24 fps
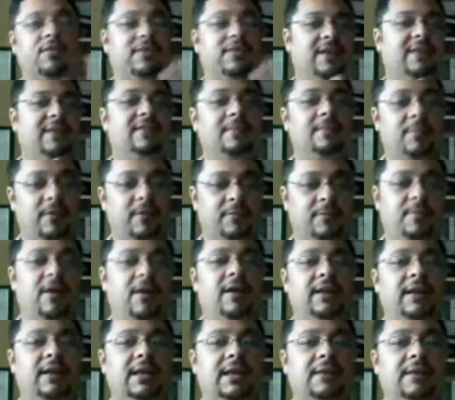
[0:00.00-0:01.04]
sense, the
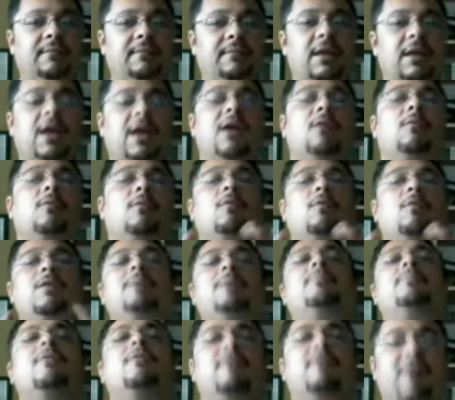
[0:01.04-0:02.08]
prosperity team, where we
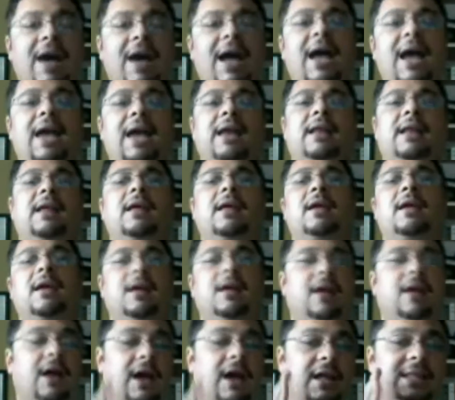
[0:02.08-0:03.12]
provide
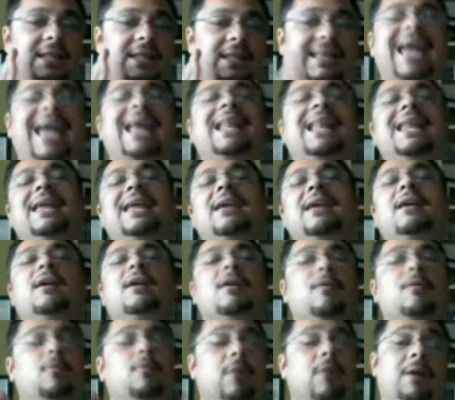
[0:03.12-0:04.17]
daily
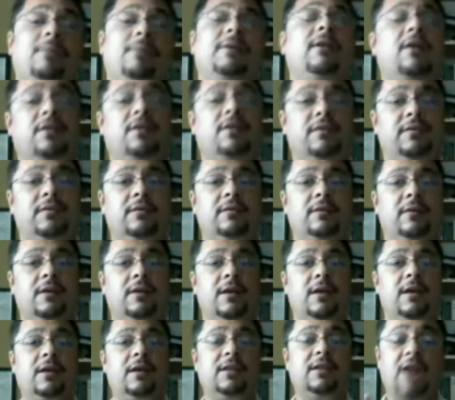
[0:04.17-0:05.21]
webinars
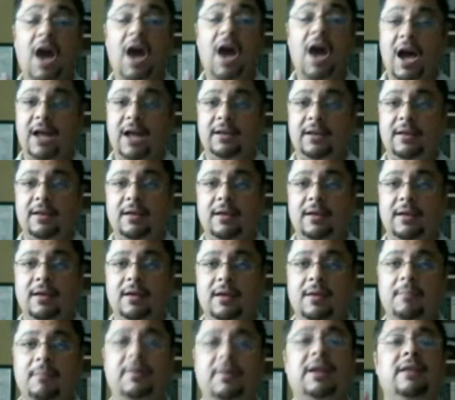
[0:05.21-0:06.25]
taught
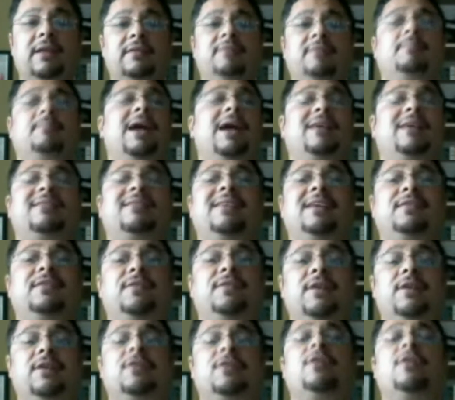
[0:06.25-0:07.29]
by a
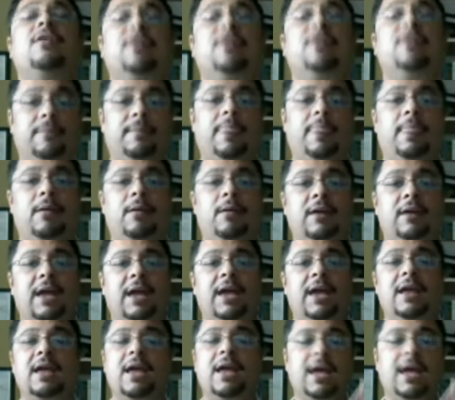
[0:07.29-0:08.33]
six-figure earner.
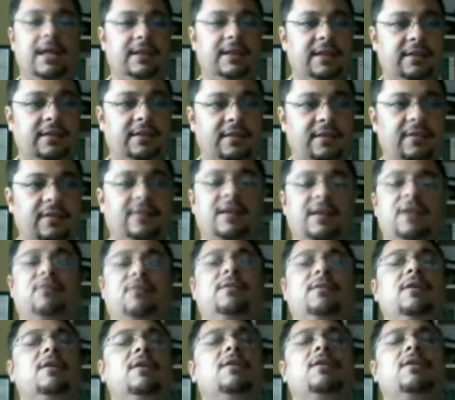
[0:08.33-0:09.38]
Okay, this is a
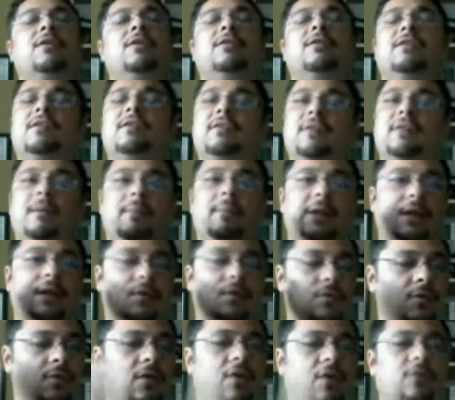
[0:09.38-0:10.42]
six-figure earner. This is somebody
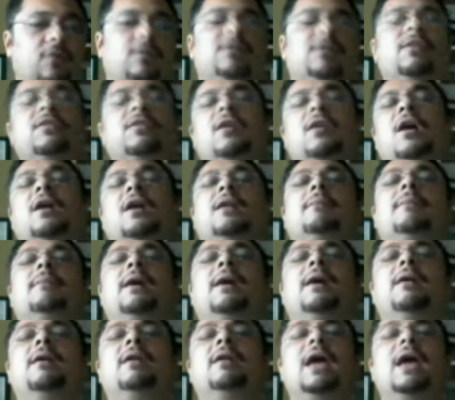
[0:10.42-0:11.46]
who knows what they're talking about.